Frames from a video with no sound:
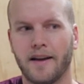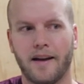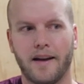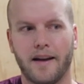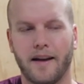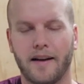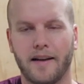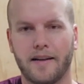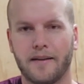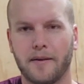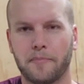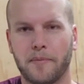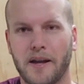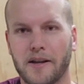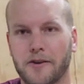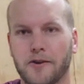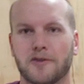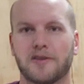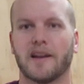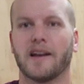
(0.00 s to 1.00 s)
I'm
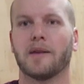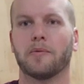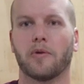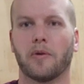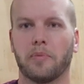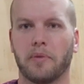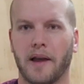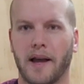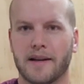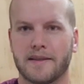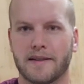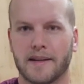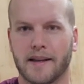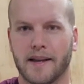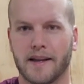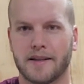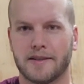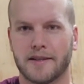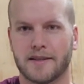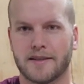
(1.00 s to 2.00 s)
not using any more plastic.
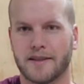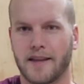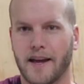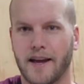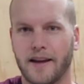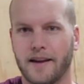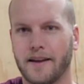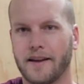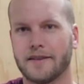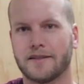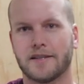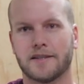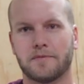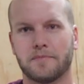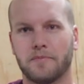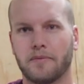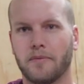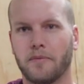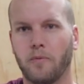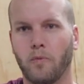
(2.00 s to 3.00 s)
It's just that it's just
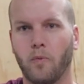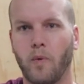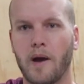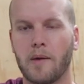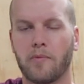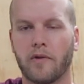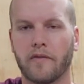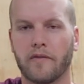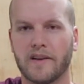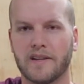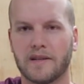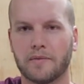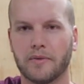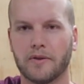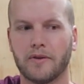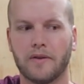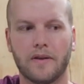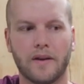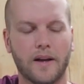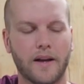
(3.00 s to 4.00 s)
way more
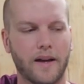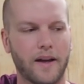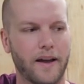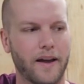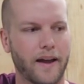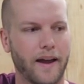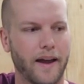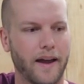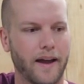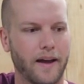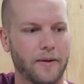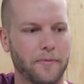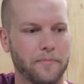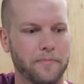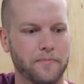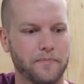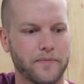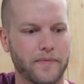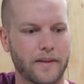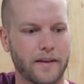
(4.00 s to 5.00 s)
visible.
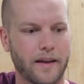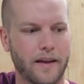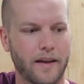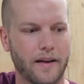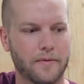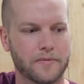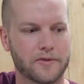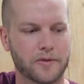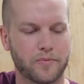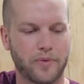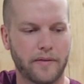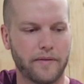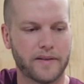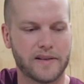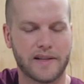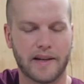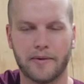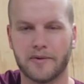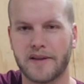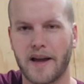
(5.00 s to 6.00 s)
So
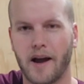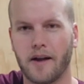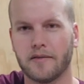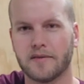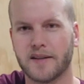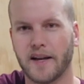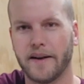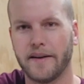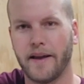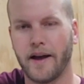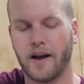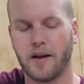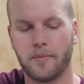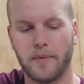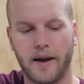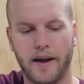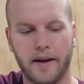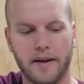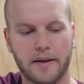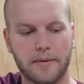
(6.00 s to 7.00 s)
previously it was out of sight and out of
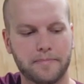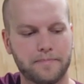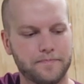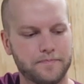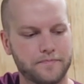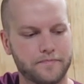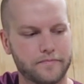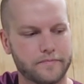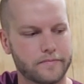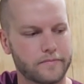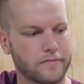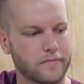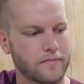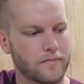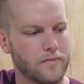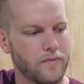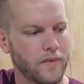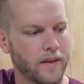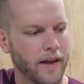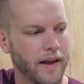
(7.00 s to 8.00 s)
mind.
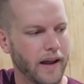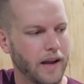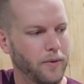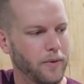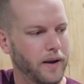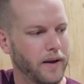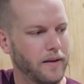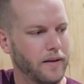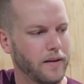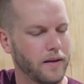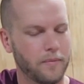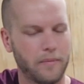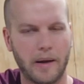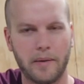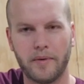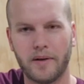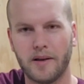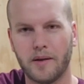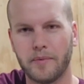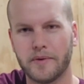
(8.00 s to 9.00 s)
Anyway,
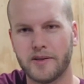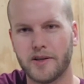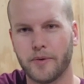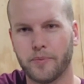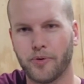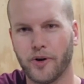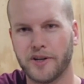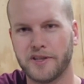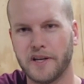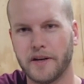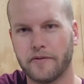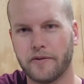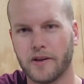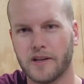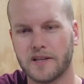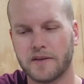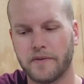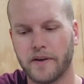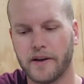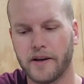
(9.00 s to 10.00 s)
maybe a little bit too preachy for
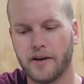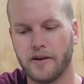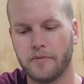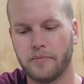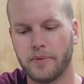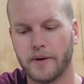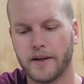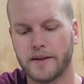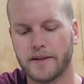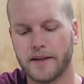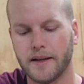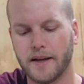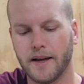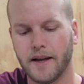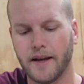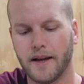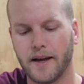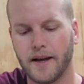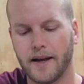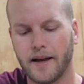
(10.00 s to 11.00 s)
this video, but
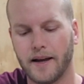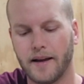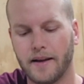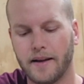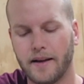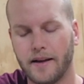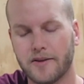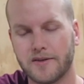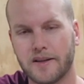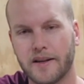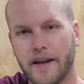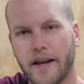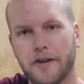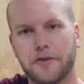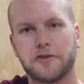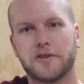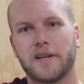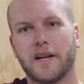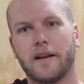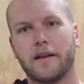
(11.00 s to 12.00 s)
it was an
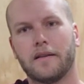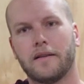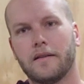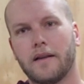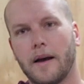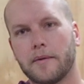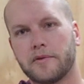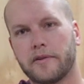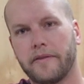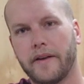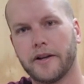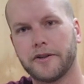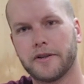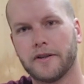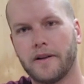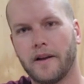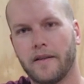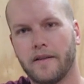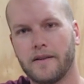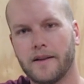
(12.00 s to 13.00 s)
interesting observation
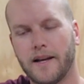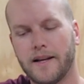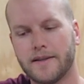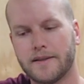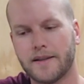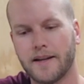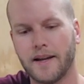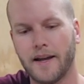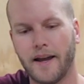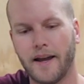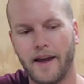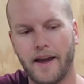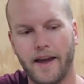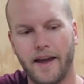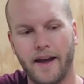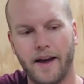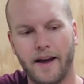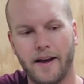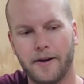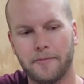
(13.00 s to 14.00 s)
nonetheless,
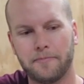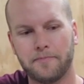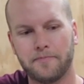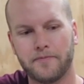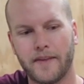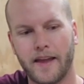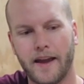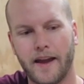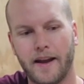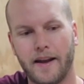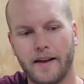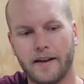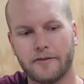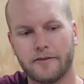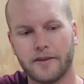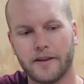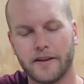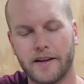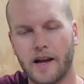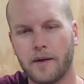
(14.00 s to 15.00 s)
and it
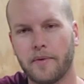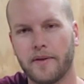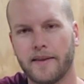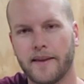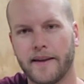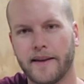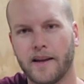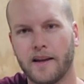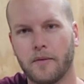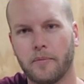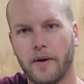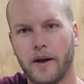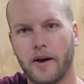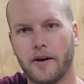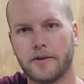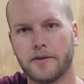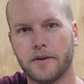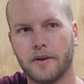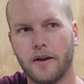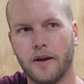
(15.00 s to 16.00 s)
really got me thinking
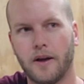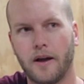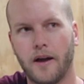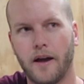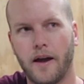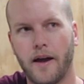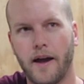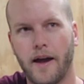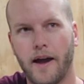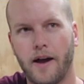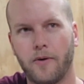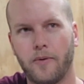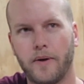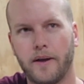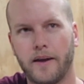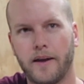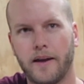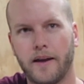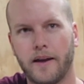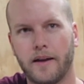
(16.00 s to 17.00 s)
about how
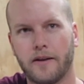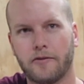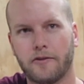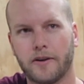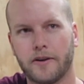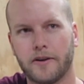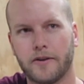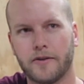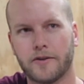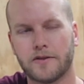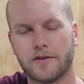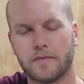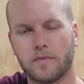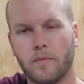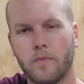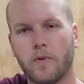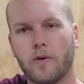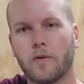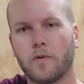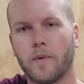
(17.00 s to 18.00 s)
we can reduce
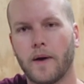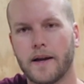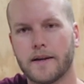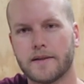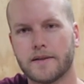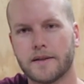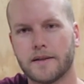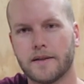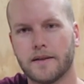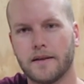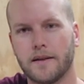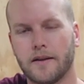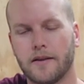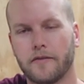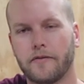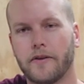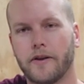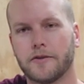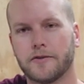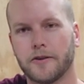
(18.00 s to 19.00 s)
more waste in the
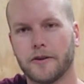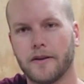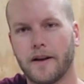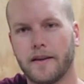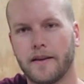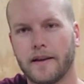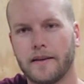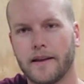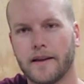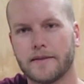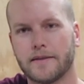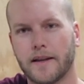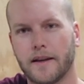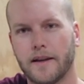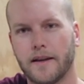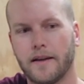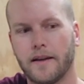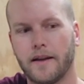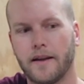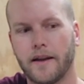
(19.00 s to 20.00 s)
future. And I think that's
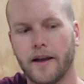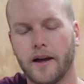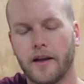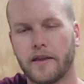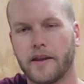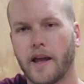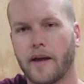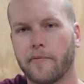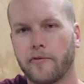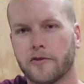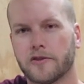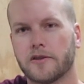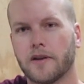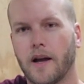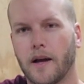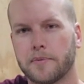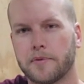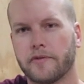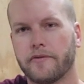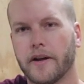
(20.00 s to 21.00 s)
a healthy
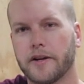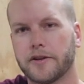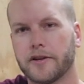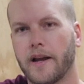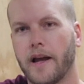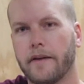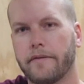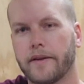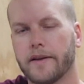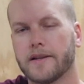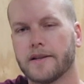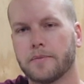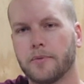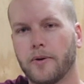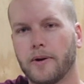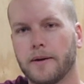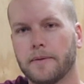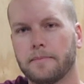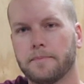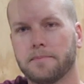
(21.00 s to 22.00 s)
observation to have at this
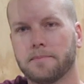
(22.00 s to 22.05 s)
point.